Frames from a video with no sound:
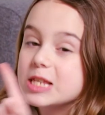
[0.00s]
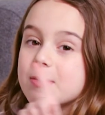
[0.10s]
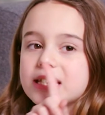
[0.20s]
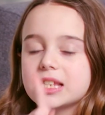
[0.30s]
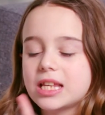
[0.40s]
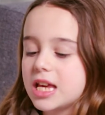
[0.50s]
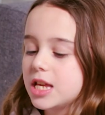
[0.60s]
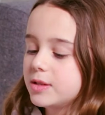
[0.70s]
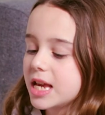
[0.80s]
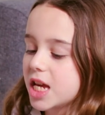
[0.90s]
So basically,
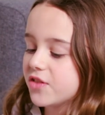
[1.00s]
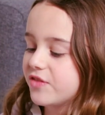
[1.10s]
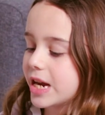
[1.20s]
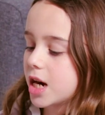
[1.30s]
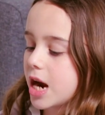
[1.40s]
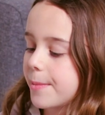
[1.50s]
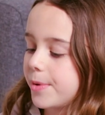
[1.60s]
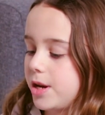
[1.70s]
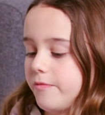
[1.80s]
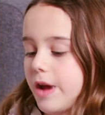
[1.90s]
you take your finger
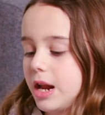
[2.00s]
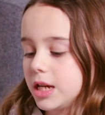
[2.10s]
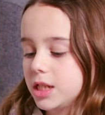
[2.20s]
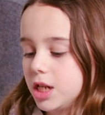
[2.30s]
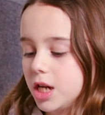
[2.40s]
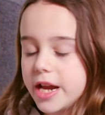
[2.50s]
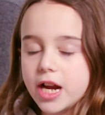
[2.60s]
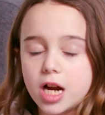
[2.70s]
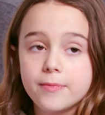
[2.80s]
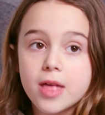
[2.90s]
and put it right next to your
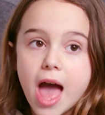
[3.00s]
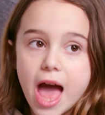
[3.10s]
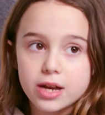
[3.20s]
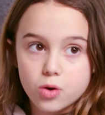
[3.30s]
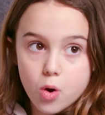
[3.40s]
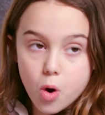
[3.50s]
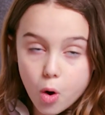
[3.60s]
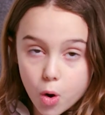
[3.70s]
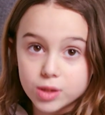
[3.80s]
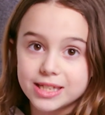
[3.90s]
ear and
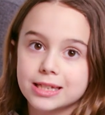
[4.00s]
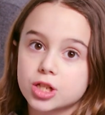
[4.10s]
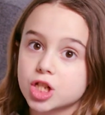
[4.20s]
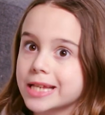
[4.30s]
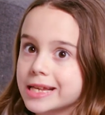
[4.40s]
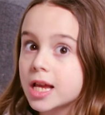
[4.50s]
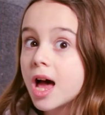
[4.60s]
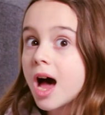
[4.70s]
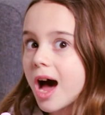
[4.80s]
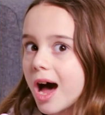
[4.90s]
hold until she says,
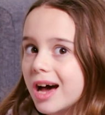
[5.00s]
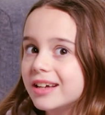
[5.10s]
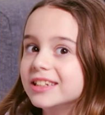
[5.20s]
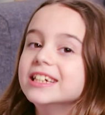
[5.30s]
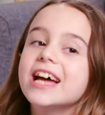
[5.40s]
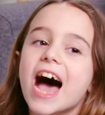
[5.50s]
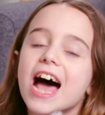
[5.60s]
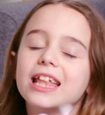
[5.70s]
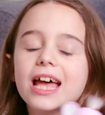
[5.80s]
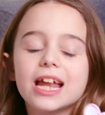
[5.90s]
huh?
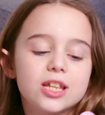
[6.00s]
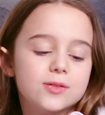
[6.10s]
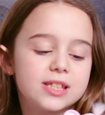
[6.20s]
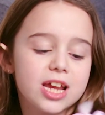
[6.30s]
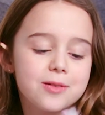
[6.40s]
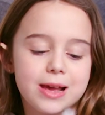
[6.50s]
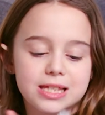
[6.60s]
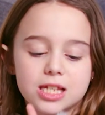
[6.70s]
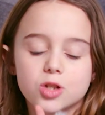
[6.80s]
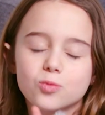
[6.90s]
And then you say your
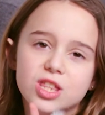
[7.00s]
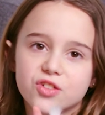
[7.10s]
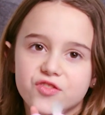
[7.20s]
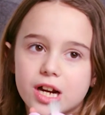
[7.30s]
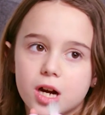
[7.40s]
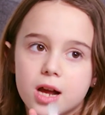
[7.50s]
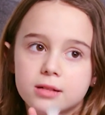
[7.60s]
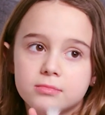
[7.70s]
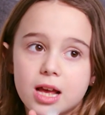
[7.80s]
message with your finger on,